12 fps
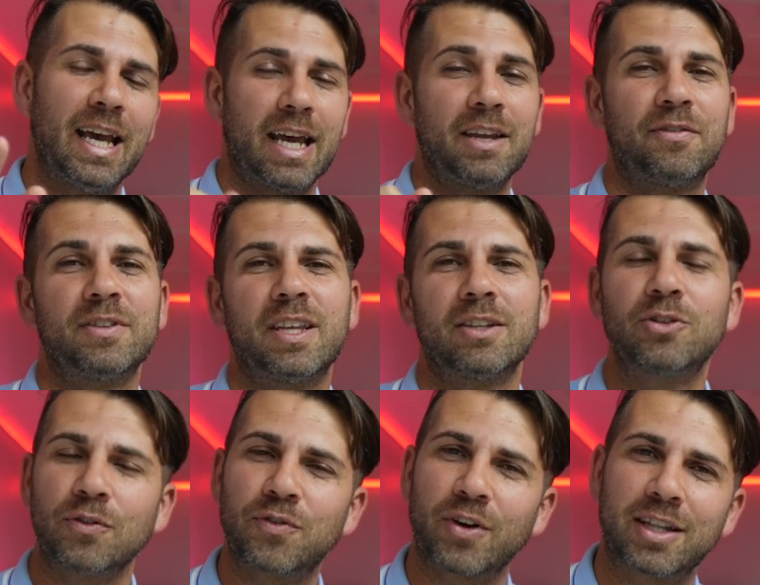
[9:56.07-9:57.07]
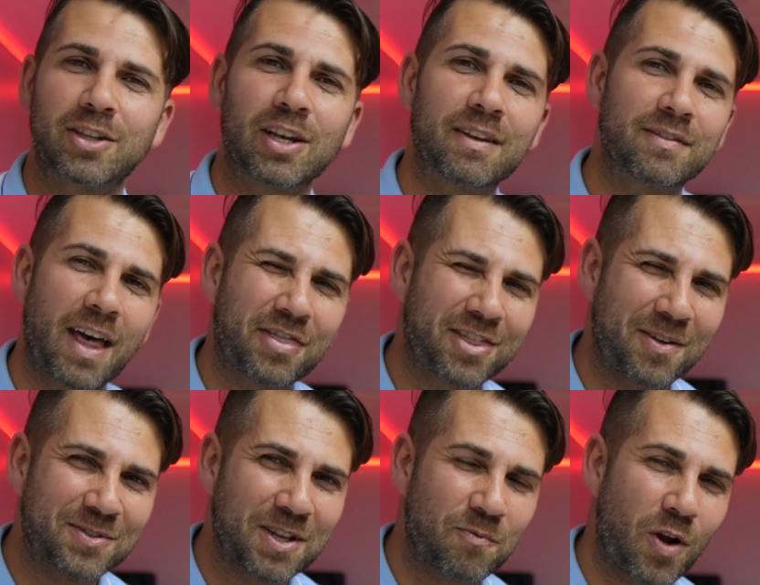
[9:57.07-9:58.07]
And if you did, don't forget to leave that
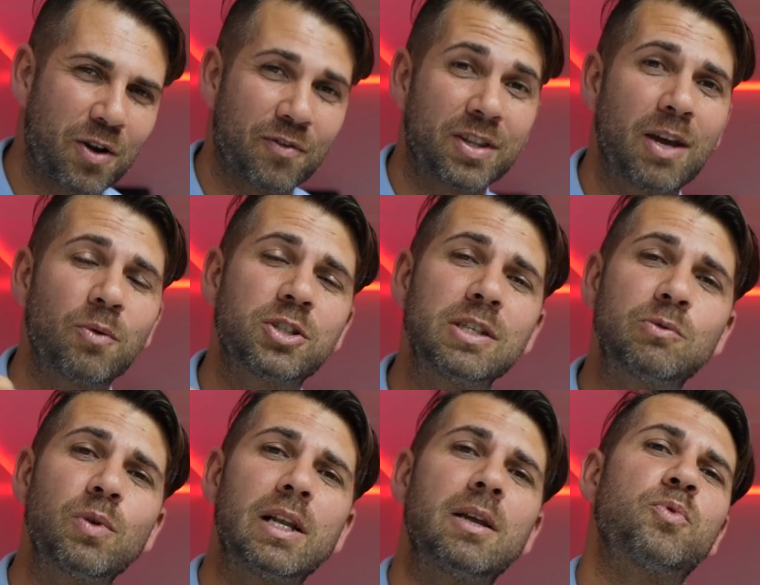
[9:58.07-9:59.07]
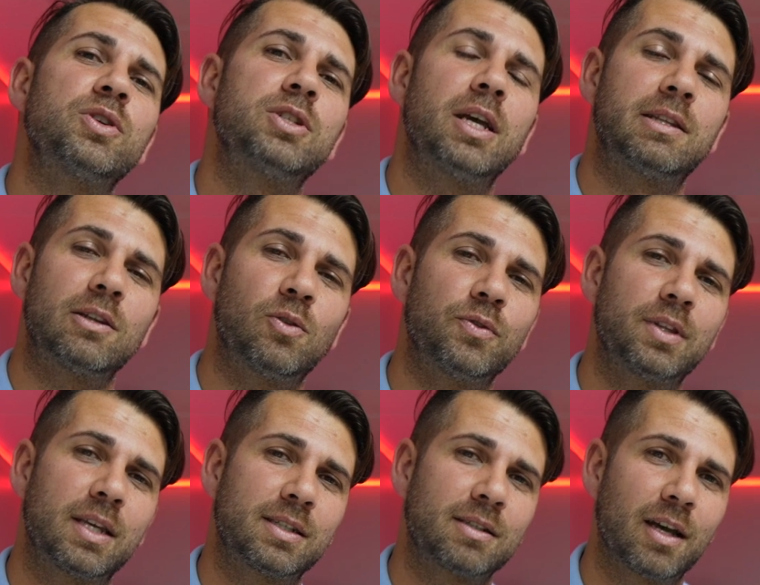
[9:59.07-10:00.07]
thumbs up right over there, which is really appreciated on
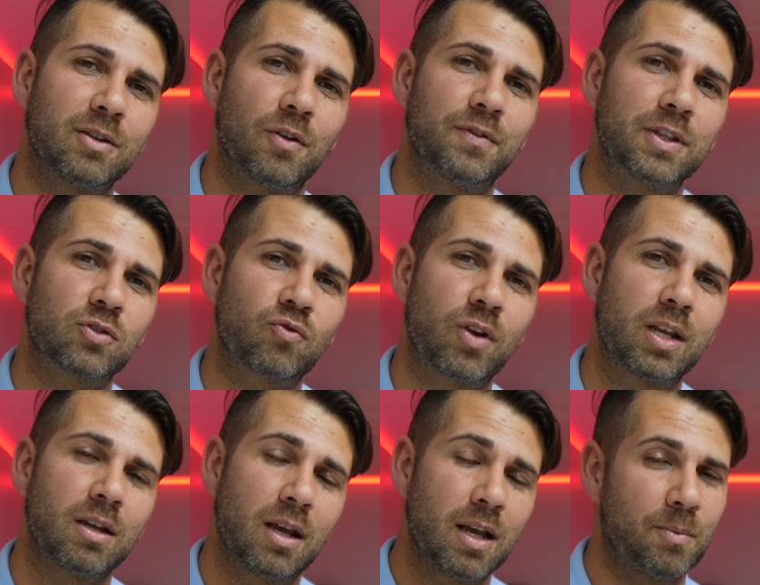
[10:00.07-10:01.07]
this side of the screen.